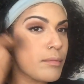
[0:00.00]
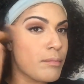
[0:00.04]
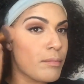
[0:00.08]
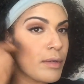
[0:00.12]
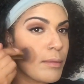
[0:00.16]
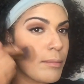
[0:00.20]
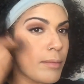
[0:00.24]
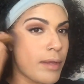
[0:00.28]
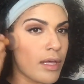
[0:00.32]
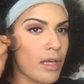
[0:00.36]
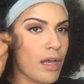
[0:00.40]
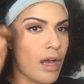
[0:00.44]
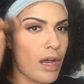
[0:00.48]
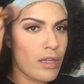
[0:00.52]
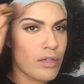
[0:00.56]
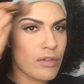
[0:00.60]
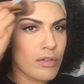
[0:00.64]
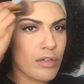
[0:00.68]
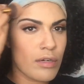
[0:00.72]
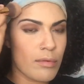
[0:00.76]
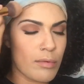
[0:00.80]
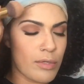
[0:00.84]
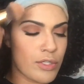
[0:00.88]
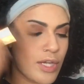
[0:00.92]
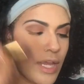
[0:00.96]
put my
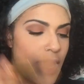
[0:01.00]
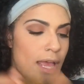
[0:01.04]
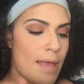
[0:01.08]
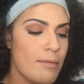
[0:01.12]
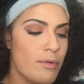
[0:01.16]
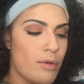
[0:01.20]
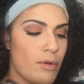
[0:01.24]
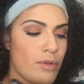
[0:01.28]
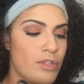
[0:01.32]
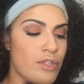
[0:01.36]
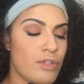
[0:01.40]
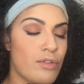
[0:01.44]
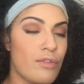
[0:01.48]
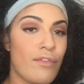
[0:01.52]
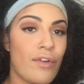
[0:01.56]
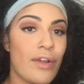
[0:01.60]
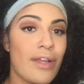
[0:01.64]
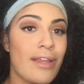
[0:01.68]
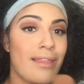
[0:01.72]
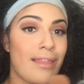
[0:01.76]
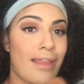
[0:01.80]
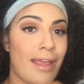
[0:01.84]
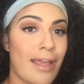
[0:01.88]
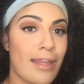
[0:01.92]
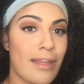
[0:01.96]
contour, which I am going to do very
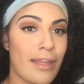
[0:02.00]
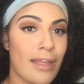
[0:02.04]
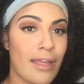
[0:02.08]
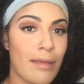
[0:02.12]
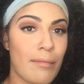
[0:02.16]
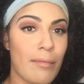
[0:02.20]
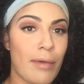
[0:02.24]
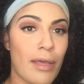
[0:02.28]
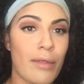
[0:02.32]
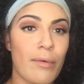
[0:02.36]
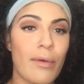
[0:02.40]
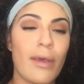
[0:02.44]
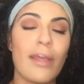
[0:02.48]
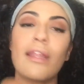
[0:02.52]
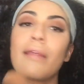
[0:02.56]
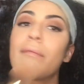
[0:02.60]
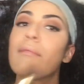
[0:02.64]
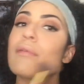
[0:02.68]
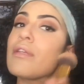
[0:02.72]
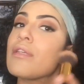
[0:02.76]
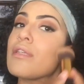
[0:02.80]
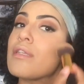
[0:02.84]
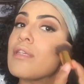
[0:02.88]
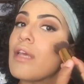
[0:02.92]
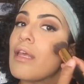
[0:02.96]
lightly, by the way, let
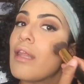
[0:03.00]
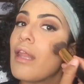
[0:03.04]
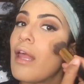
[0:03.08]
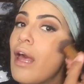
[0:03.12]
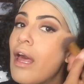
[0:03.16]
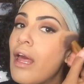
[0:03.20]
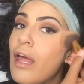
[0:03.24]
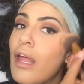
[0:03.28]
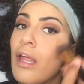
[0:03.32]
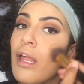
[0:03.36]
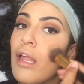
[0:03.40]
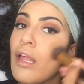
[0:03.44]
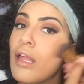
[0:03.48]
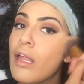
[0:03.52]
me just say that.